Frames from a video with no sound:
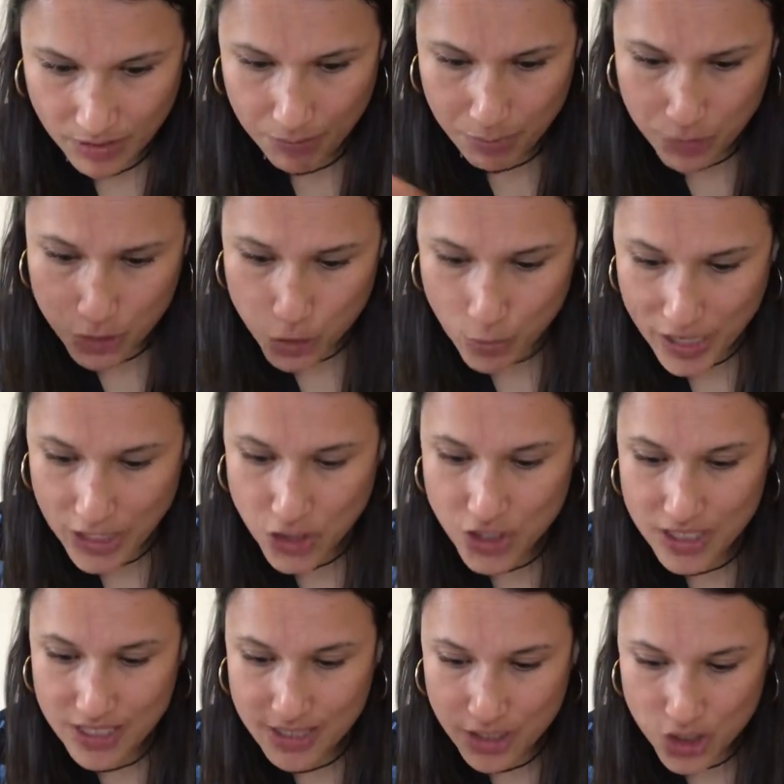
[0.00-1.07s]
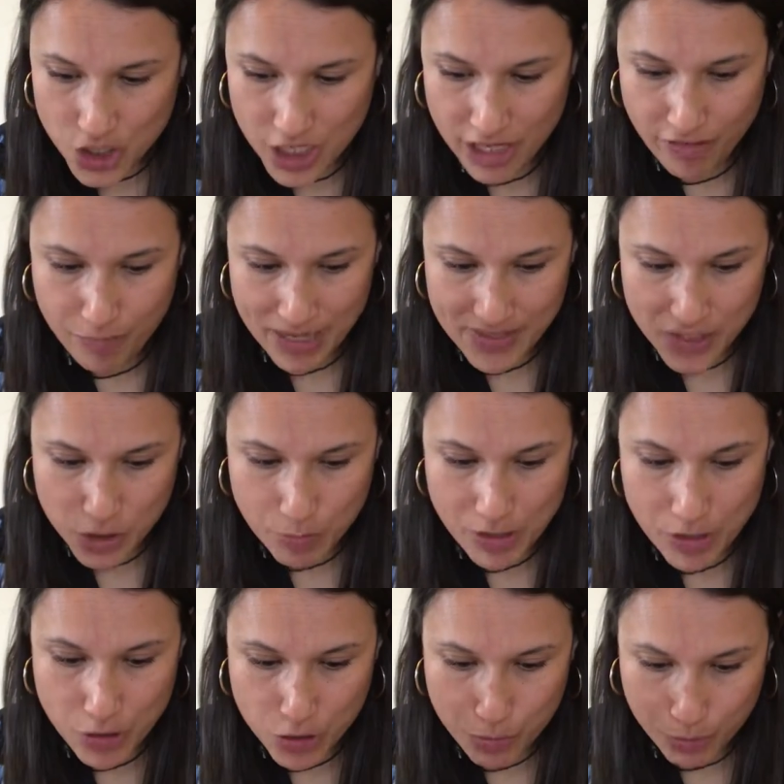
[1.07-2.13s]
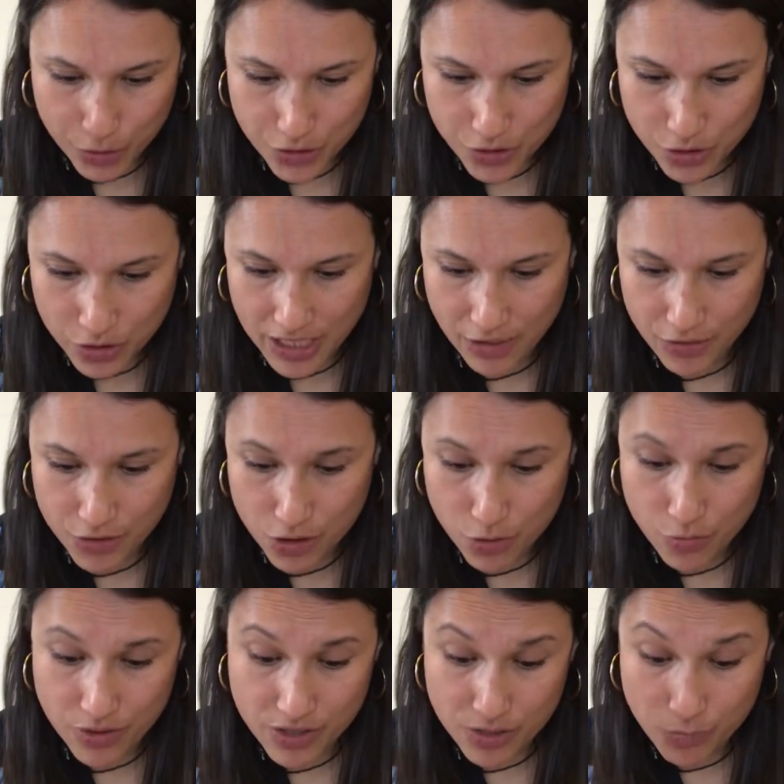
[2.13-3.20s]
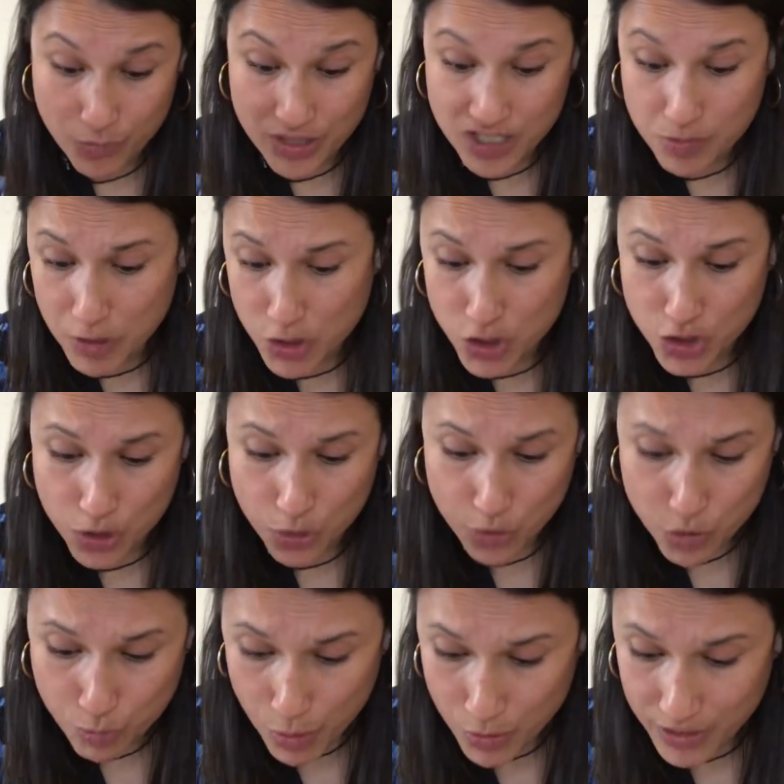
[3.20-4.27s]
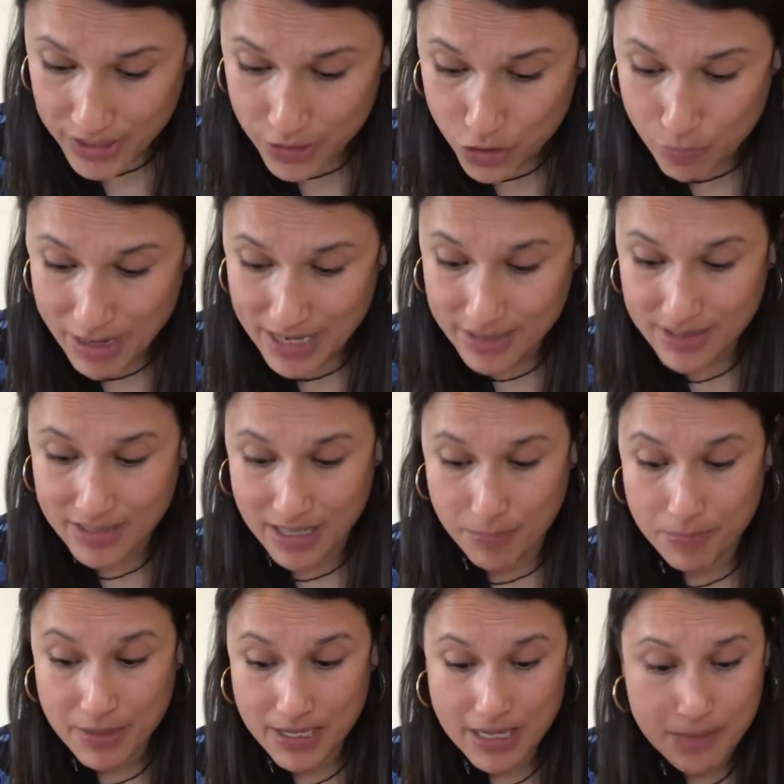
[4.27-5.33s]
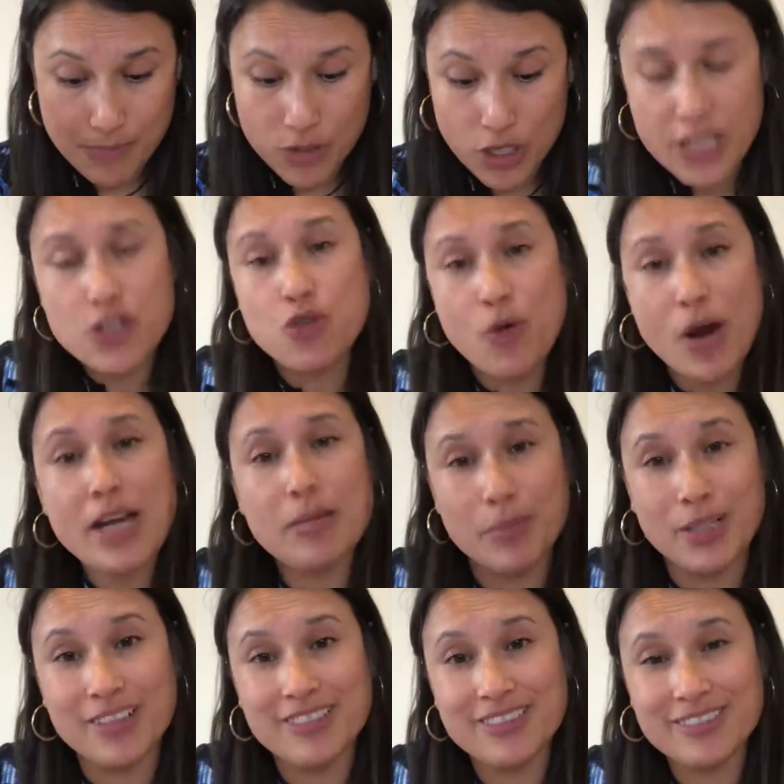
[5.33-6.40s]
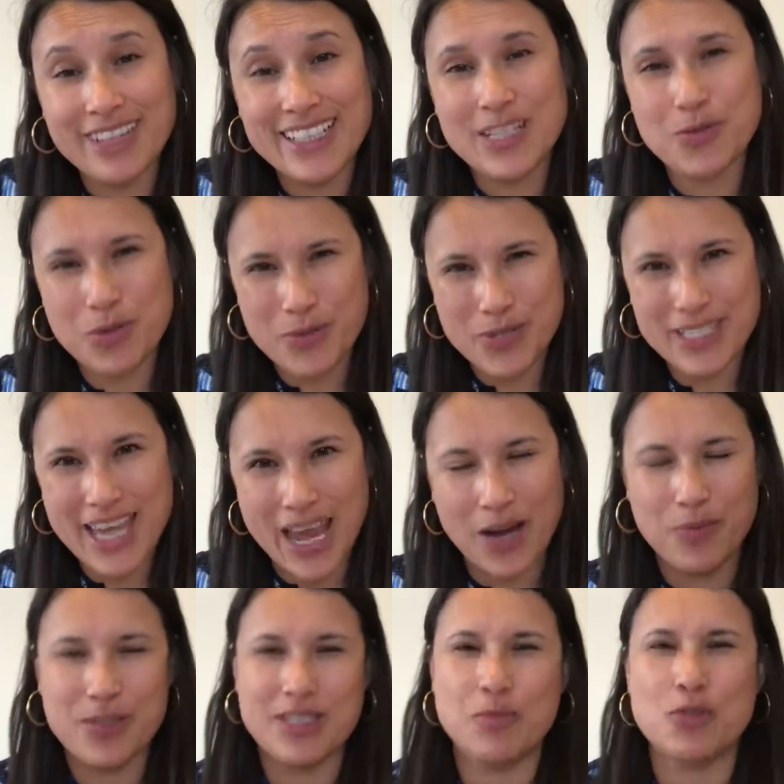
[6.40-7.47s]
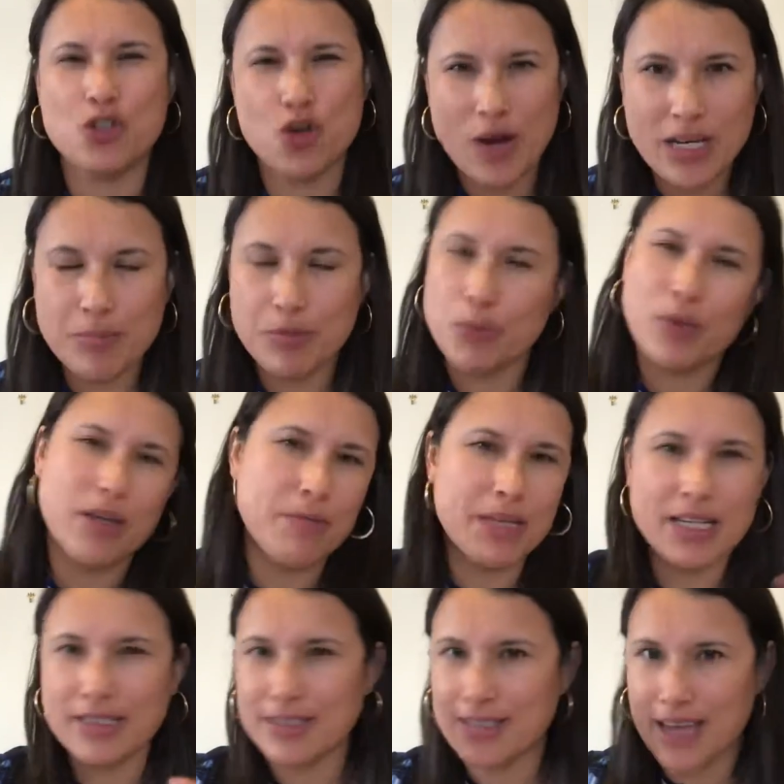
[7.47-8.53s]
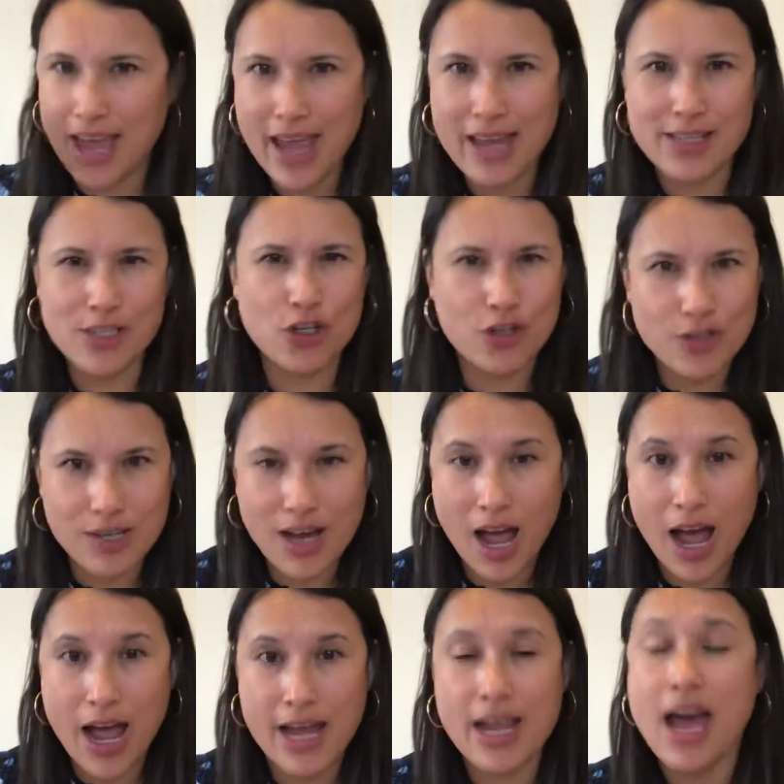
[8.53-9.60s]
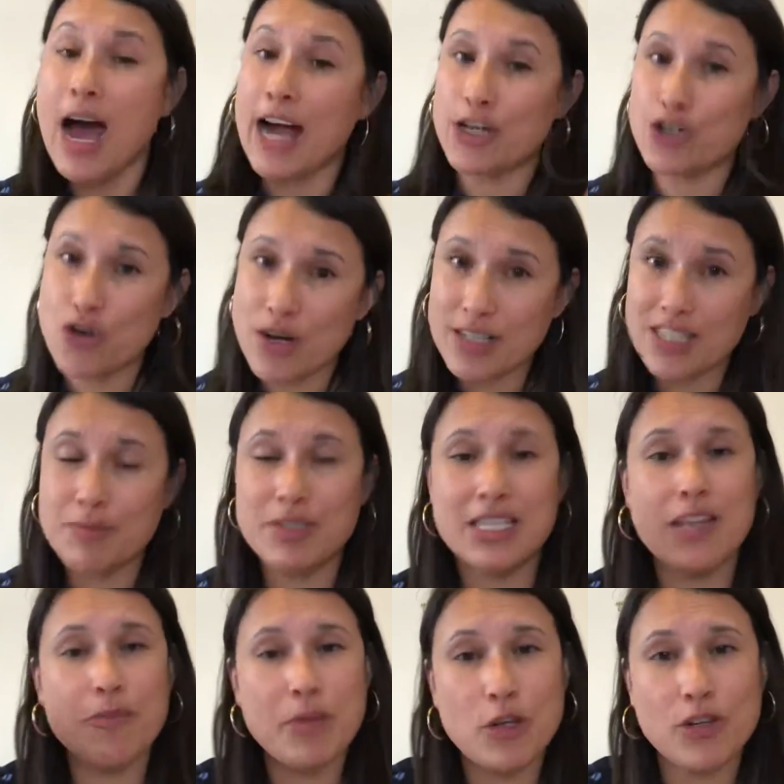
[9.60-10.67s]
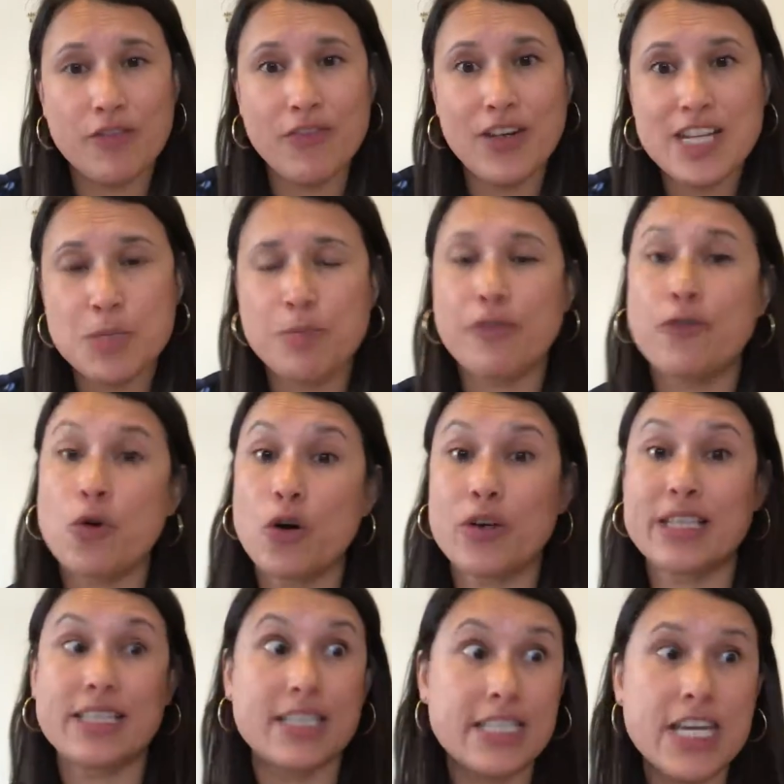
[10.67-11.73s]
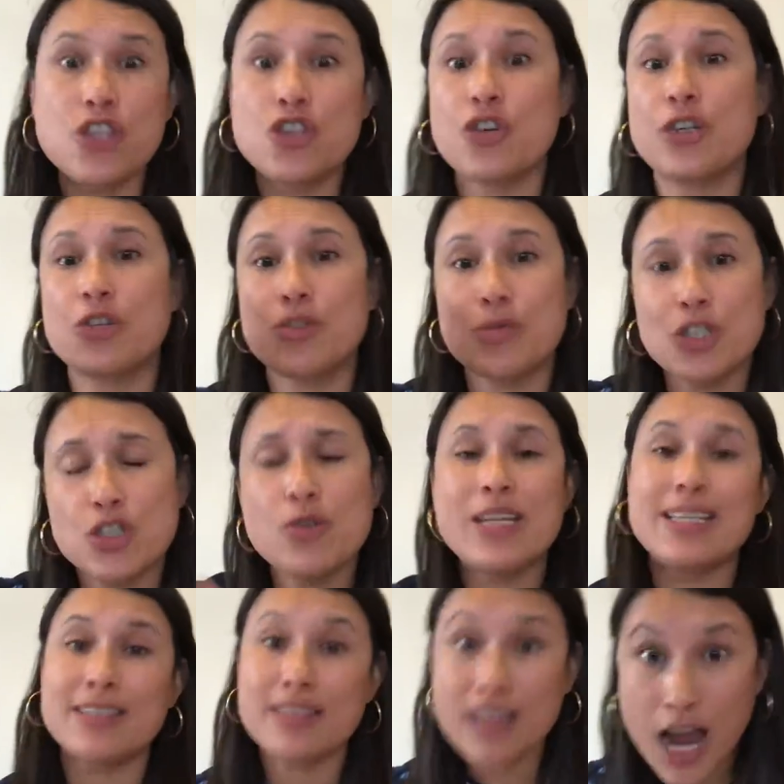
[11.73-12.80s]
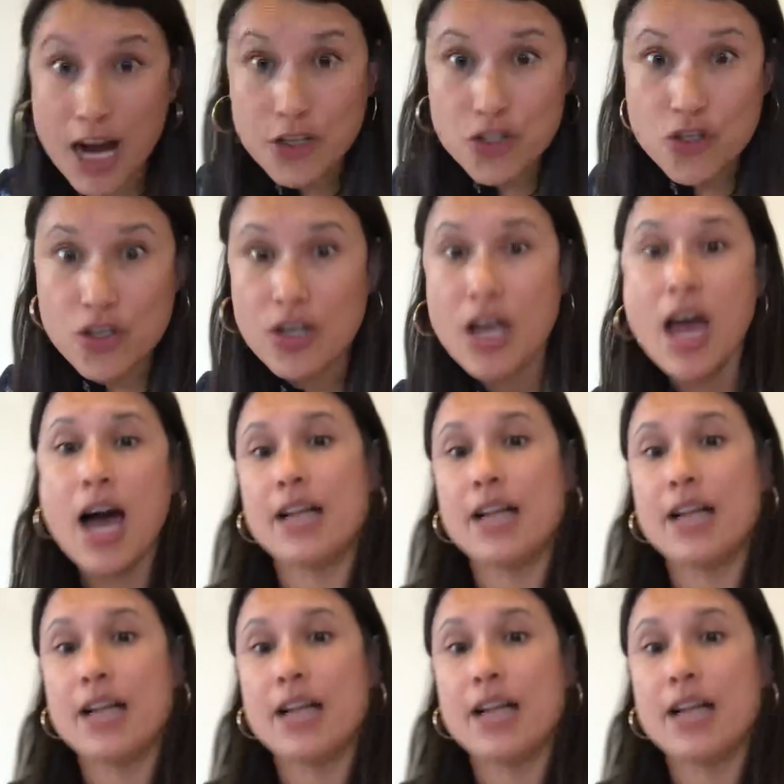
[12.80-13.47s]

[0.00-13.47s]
Persuasion is achieved by the speaker's personal character when the speech is so spoken as to make us think he's credible, right? That's what I was saying. When someone's credible, we immediately say, hey, he's a good guy. I trust him. He's given me good advice before. Or he's a teacher. He knows what he's doing. He's a doctor.